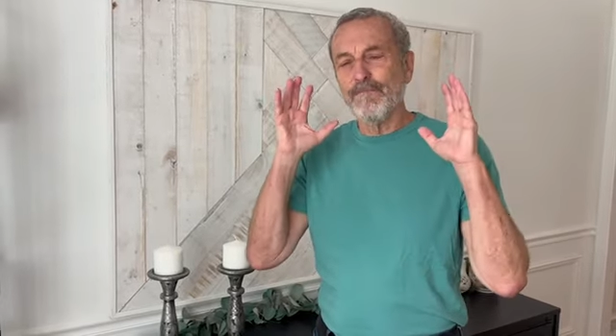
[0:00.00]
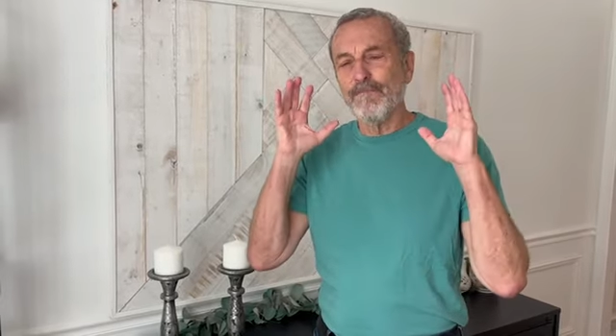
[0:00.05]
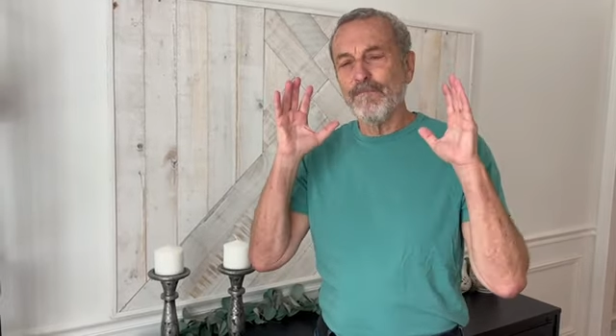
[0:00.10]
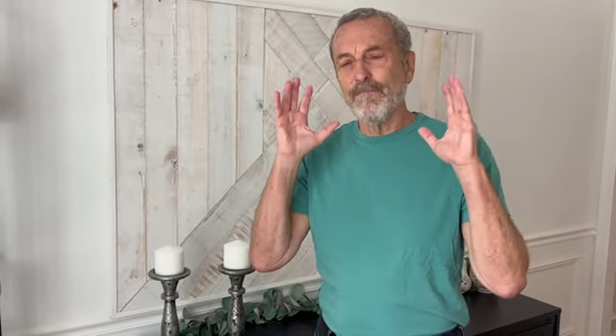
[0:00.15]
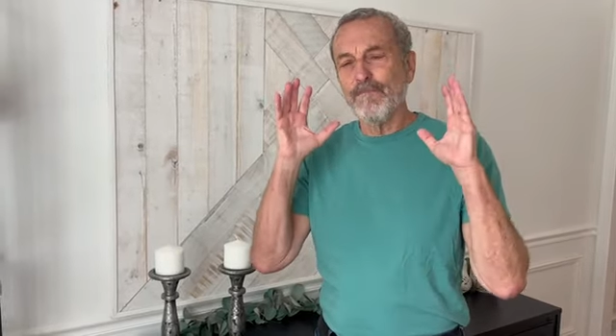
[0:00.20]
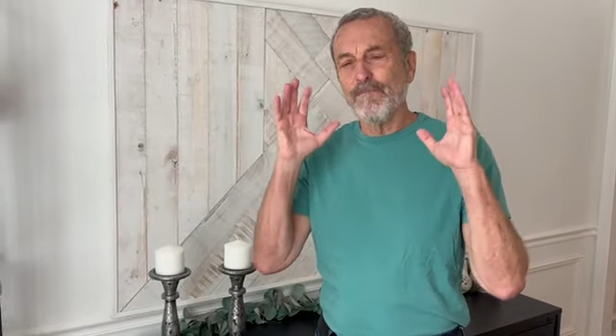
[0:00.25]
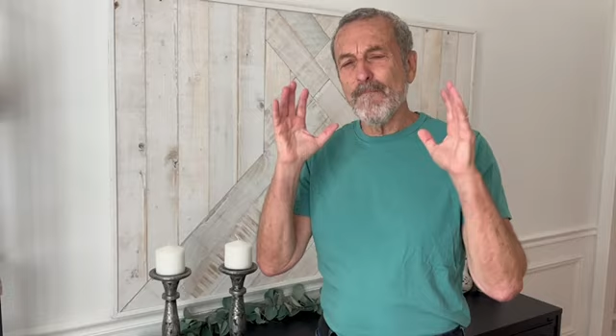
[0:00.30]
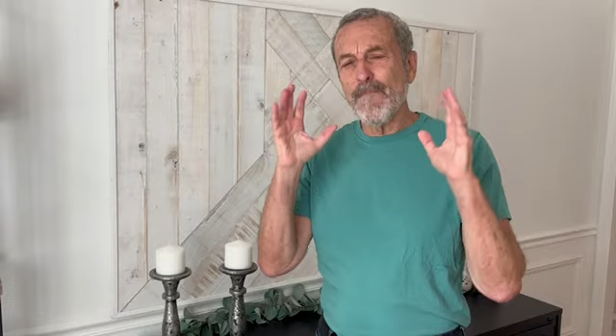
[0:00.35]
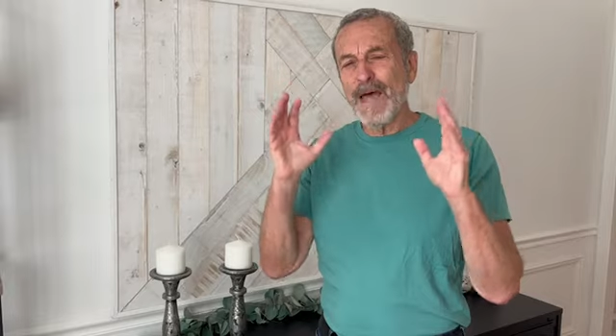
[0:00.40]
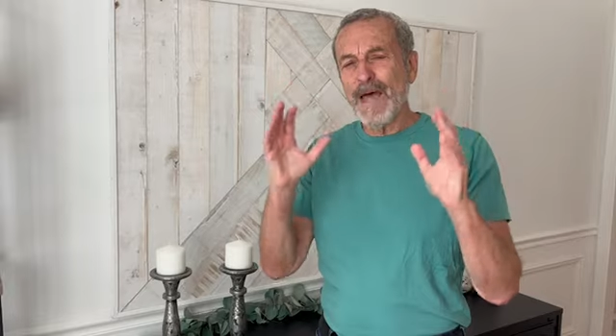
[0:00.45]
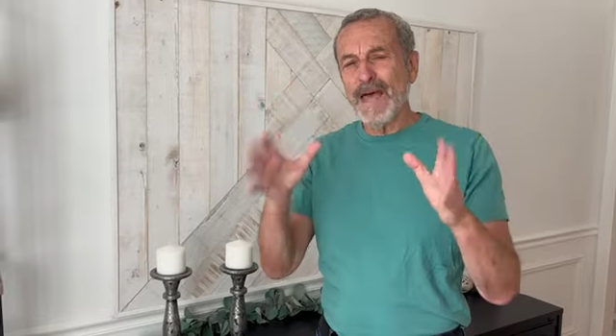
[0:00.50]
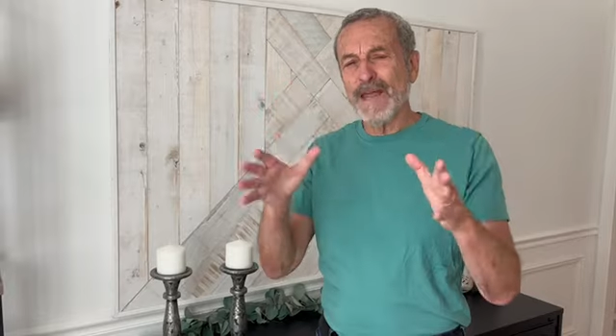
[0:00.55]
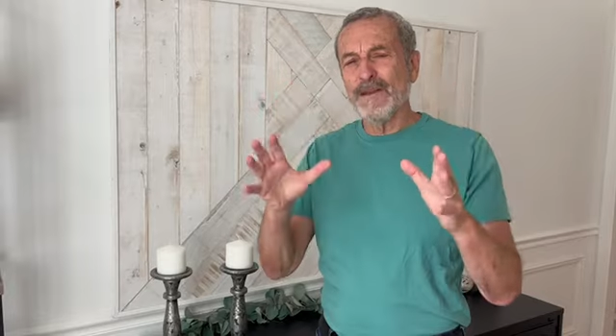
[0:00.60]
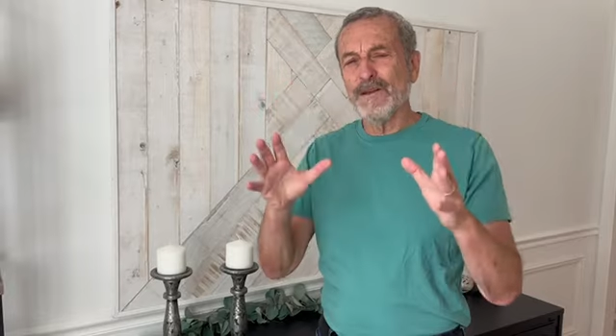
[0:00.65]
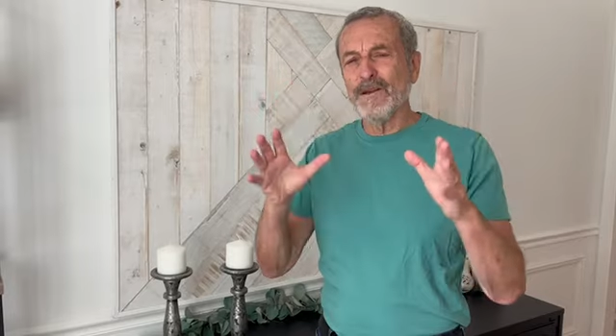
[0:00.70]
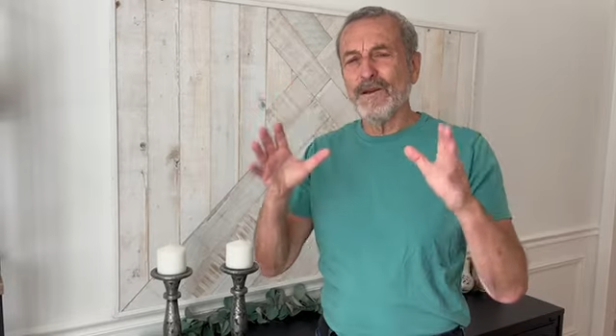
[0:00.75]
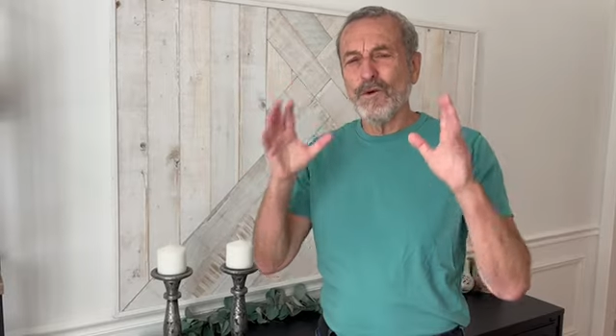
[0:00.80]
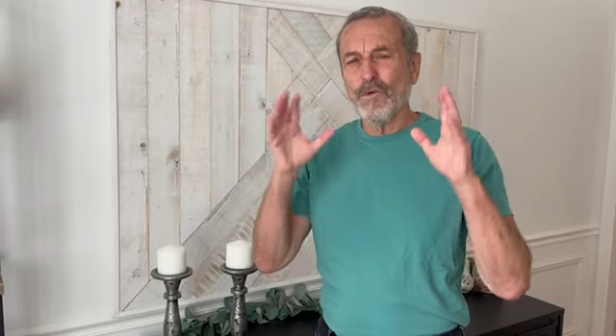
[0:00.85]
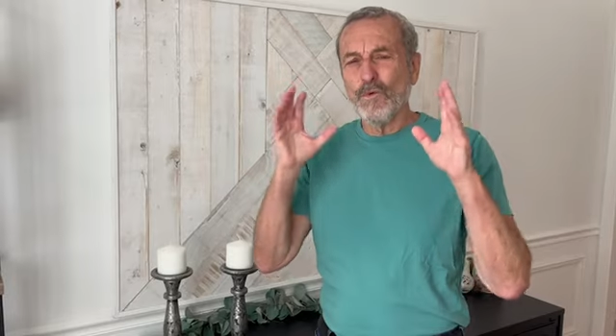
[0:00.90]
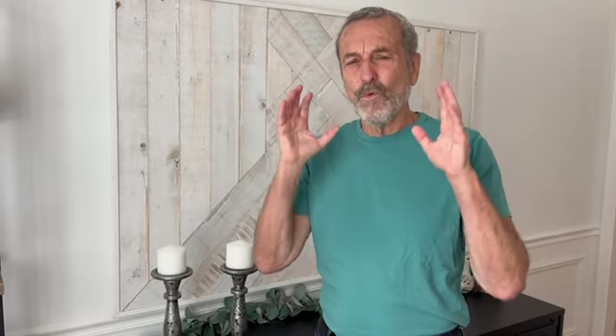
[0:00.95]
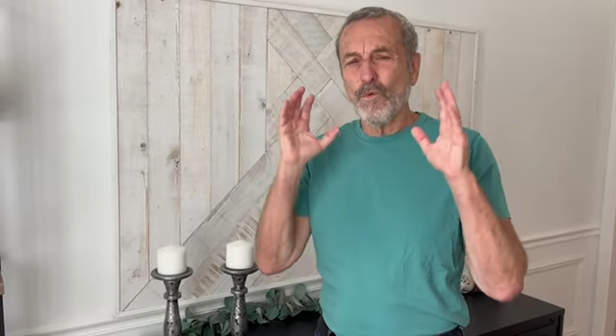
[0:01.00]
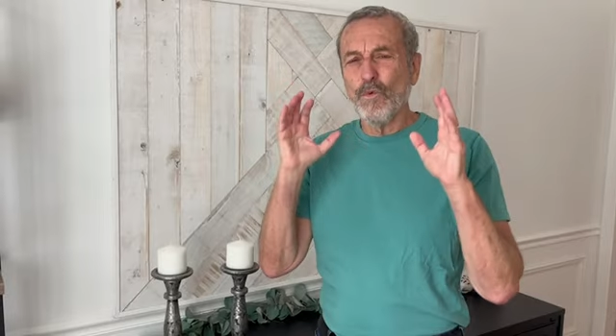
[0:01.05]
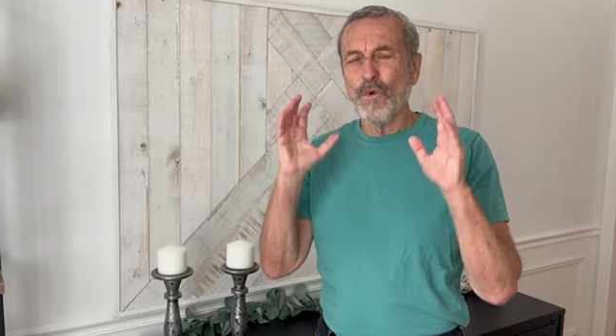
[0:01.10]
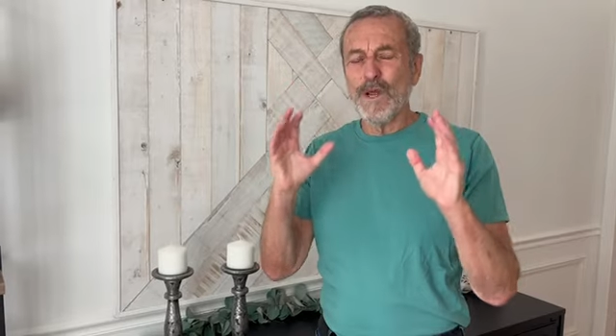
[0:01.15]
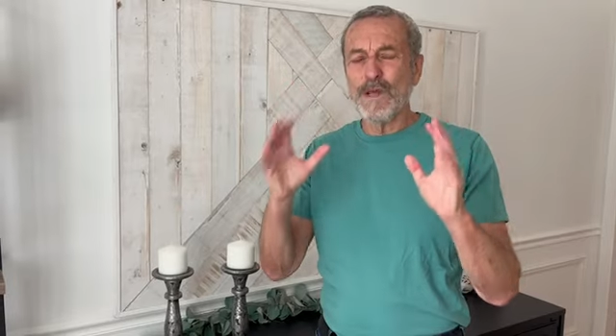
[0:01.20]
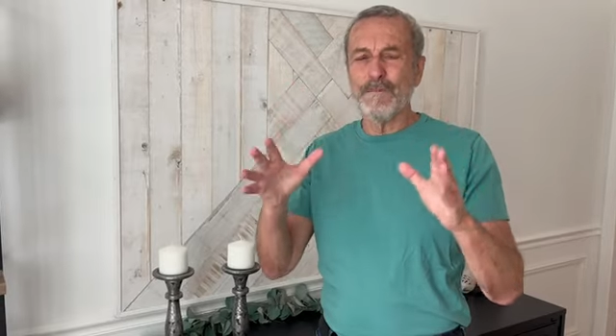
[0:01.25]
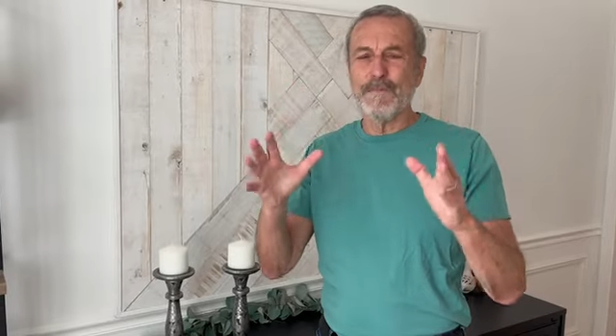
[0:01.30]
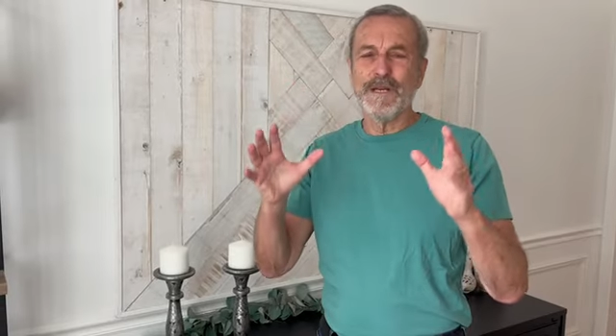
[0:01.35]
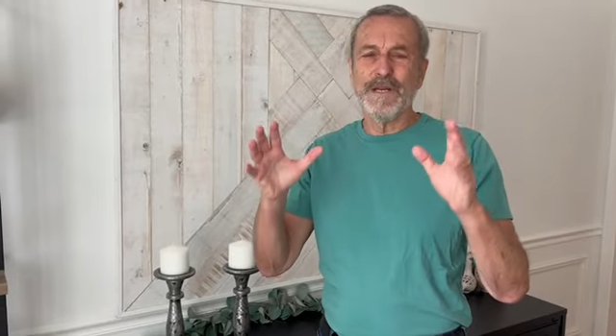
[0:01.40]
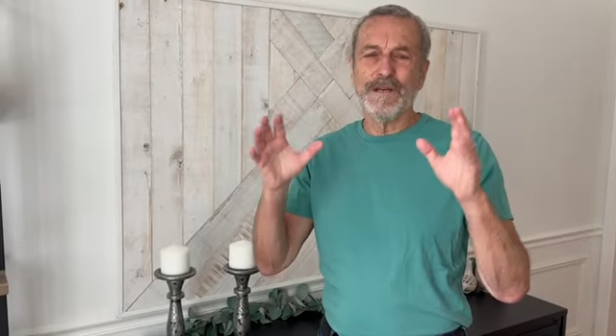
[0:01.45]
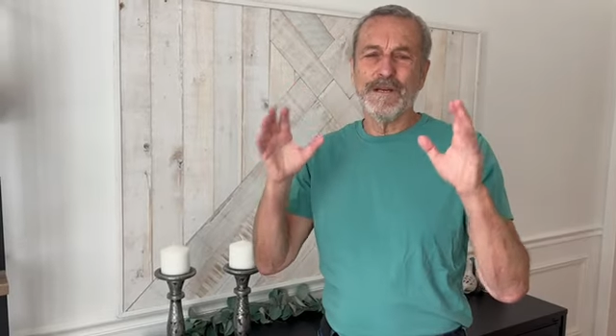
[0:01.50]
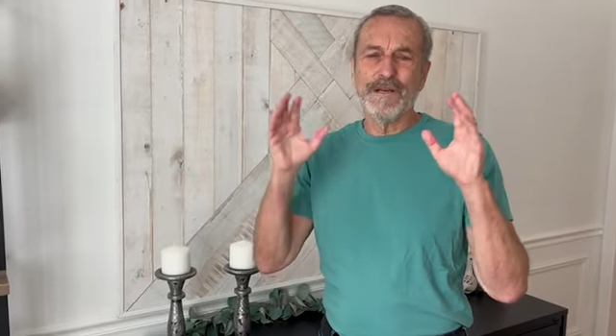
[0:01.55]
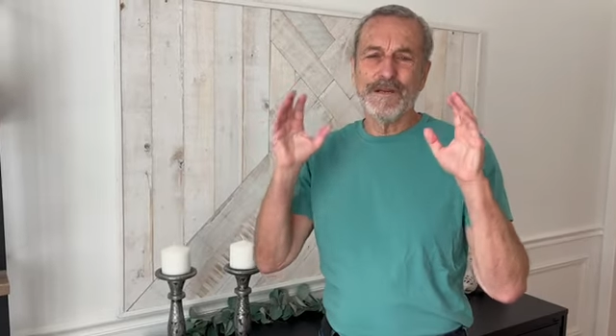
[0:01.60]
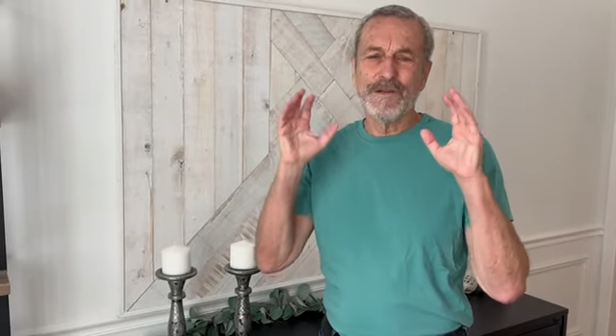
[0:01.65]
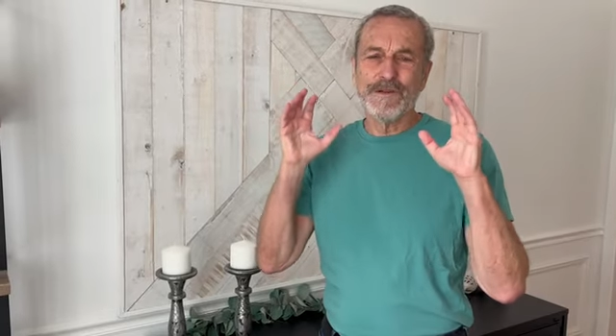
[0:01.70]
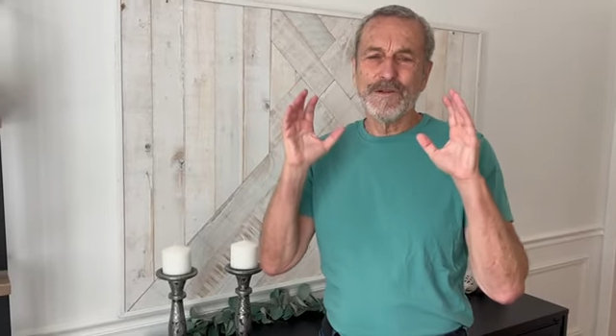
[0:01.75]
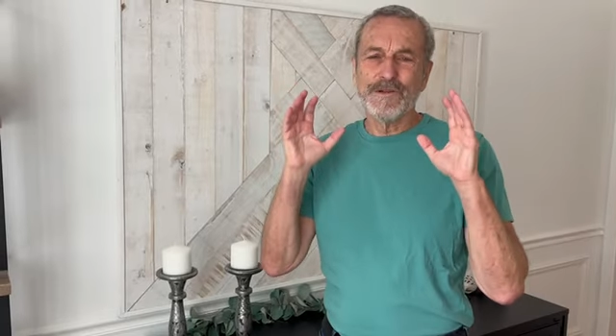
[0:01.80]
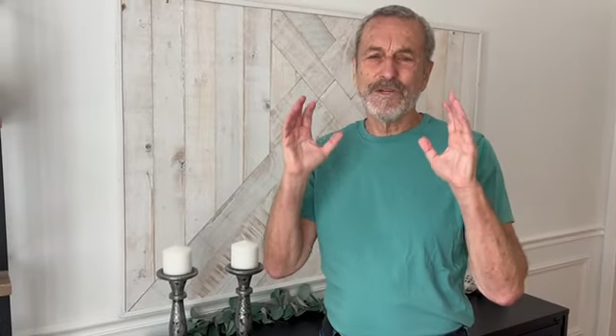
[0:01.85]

men, women,